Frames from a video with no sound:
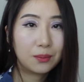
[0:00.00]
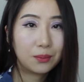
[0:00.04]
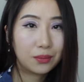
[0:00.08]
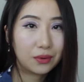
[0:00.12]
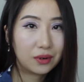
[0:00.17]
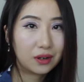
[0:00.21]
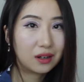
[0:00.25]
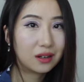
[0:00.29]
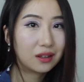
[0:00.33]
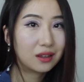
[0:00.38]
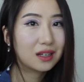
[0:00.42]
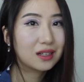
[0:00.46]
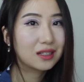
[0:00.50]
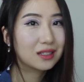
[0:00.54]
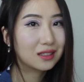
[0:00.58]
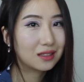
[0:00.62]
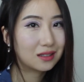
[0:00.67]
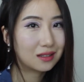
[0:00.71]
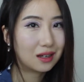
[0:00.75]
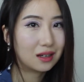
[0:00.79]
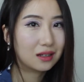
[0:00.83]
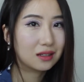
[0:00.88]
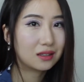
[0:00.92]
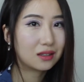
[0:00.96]
birth
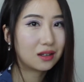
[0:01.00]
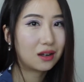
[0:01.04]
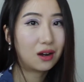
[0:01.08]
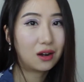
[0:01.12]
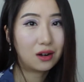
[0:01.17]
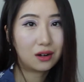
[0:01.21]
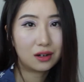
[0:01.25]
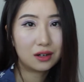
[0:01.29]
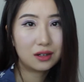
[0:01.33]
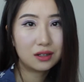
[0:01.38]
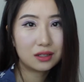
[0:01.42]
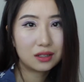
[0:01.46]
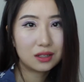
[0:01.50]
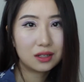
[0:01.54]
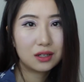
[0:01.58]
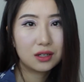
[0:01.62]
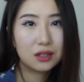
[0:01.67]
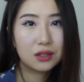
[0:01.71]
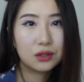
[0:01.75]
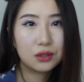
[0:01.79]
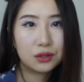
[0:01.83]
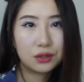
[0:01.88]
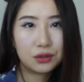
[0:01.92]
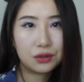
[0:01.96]
son's heart
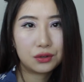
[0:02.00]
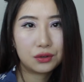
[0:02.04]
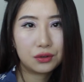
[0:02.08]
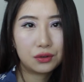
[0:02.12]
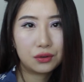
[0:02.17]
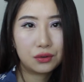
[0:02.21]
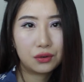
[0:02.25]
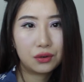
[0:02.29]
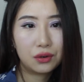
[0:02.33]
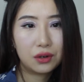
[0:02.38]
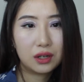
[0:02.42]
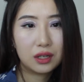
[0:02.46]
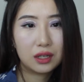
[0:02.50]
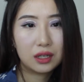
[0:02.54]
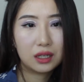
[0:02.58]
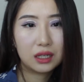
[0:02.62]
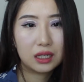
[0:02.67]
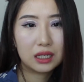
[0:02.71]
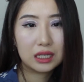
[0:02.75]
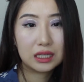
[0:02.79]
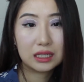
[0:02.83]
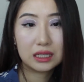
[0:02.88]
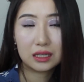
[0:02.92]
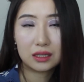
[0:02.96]
to
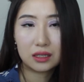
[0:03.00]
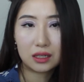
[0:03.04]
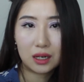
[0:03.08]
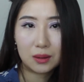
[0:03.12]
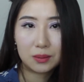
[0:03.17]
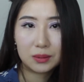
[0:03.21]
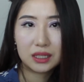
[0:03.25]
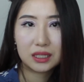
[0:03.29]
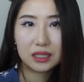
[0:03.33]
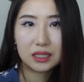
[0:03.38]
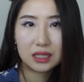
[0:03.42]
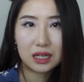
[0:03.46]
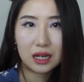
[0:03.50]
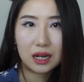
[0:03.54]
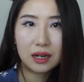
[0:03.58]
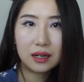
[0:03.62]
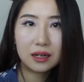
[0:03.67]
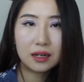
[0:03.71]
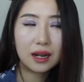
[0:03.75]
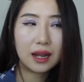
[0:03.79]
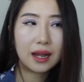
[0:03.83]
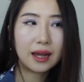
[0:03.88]
his adopted son.